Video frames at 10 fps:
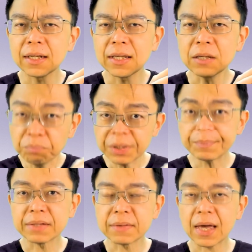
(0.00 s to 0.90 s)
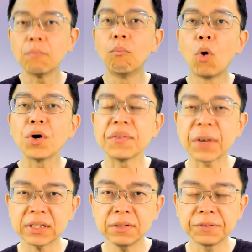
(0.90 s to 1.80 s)
implement that more
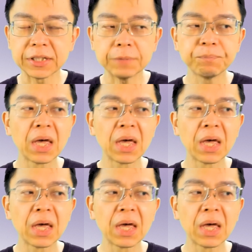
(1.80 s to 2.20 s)
effectively